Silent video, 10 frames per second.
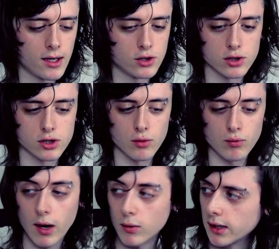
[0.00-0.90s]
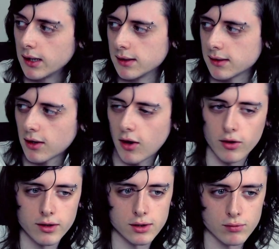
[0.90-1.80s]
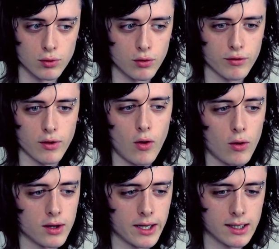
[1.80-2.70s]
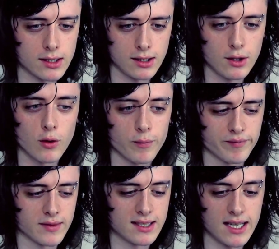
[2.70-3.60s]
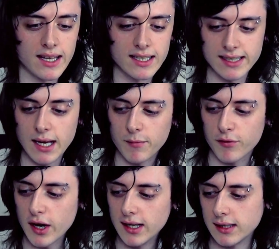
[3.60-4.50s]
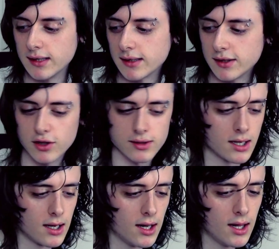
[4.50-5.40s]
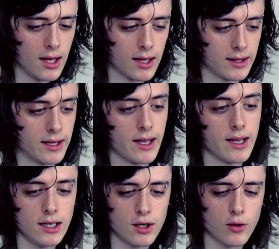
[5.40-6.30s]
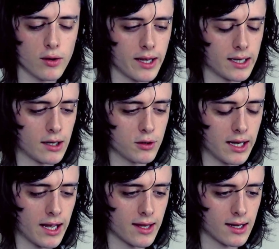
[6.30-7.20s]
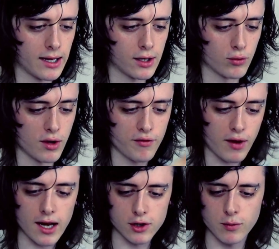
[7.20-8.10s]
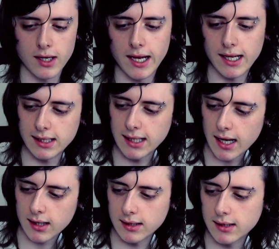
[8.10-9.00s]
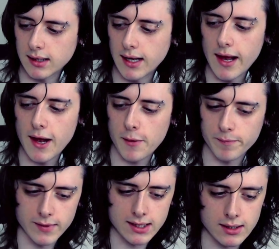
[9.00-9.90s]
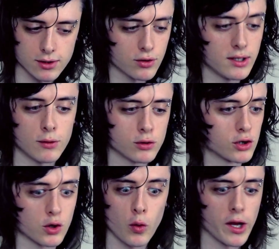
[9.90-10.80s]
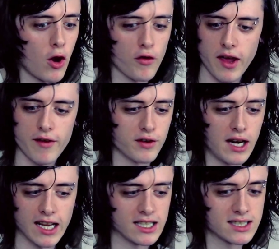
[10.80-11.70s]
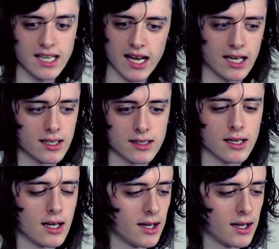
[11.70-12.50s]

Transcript: just surrounding us on this roof, all saying the same phrases and just like how you get that like grey flash when you get detected in Assassin's Creed. That was just going off every like second.